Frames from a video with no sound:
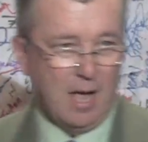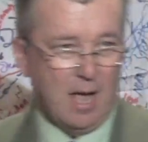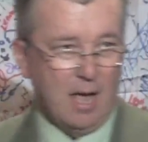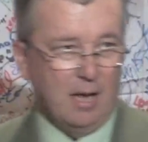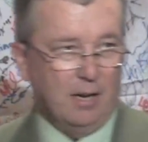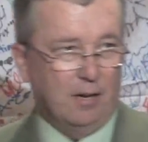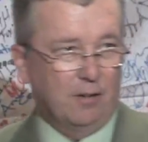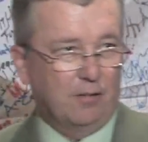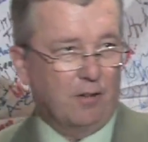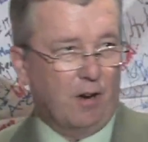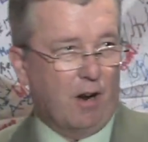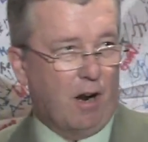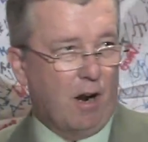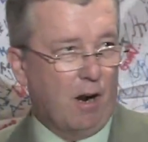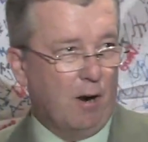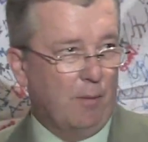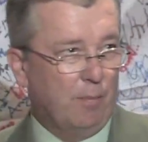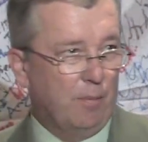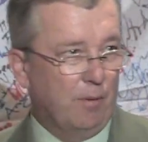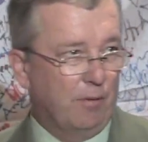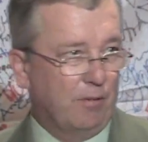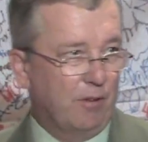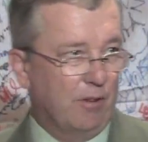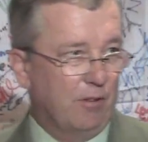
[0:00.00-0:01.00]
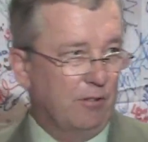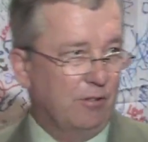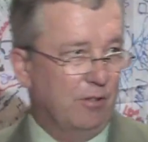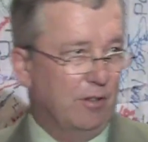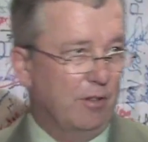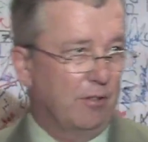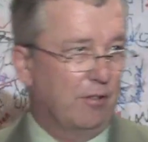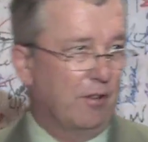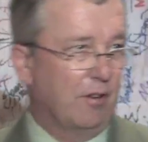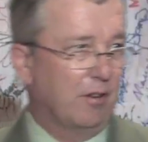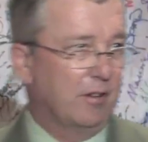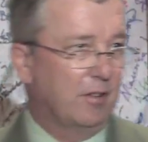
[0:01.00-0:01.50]
And it's our position,
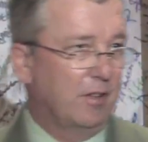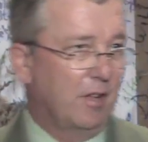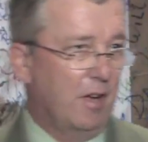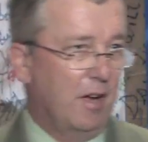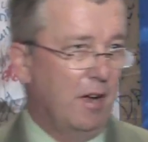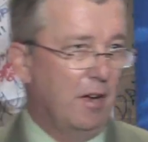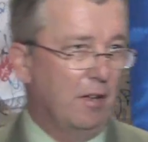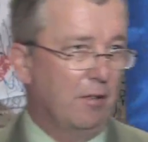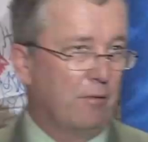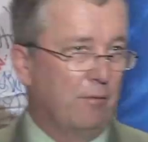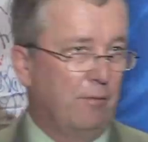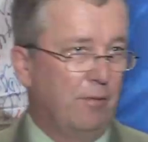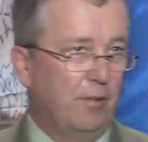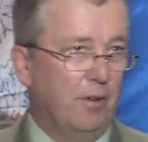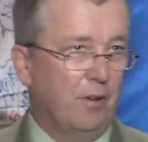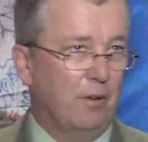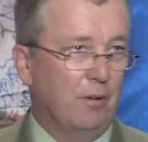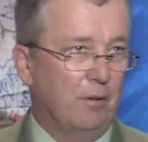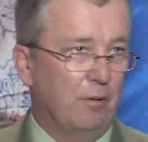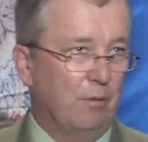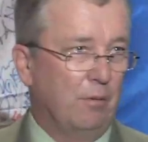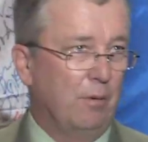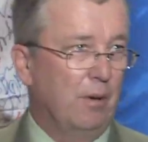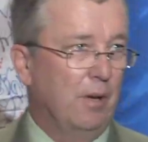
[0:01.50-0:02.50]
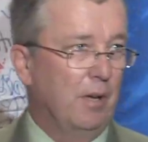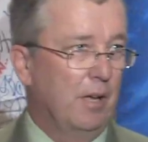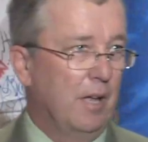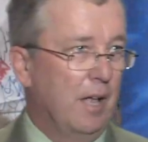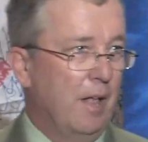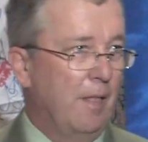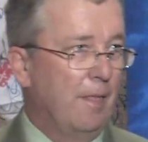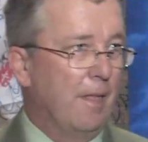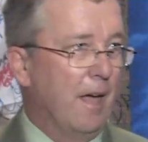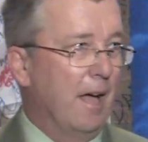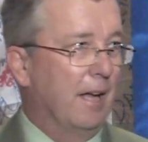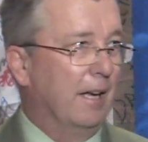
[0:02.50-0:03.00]
it's our client's view,
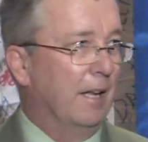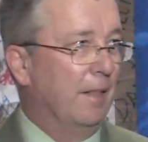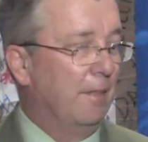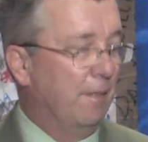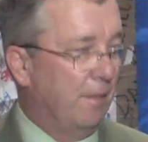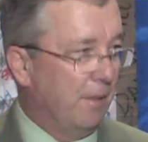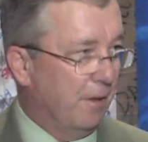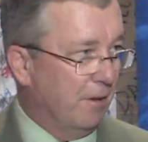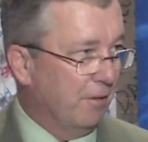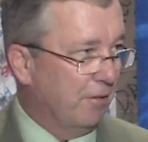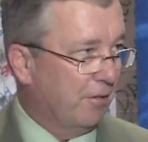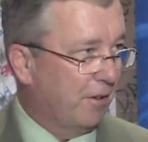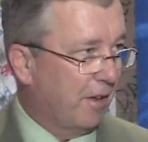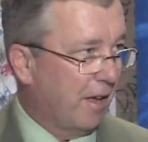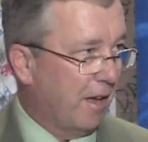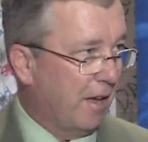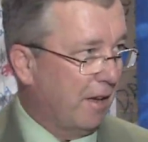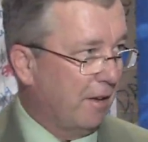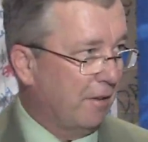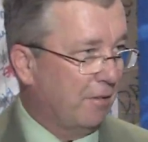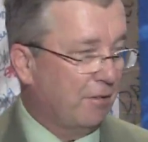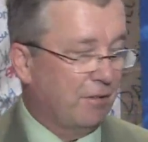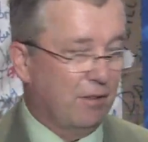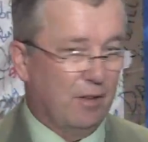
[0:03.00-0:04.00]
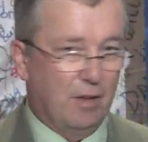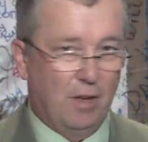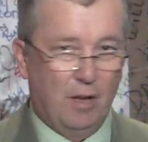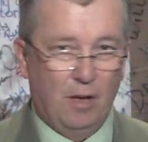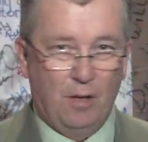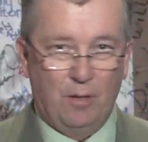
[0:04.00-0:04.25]
that in this case,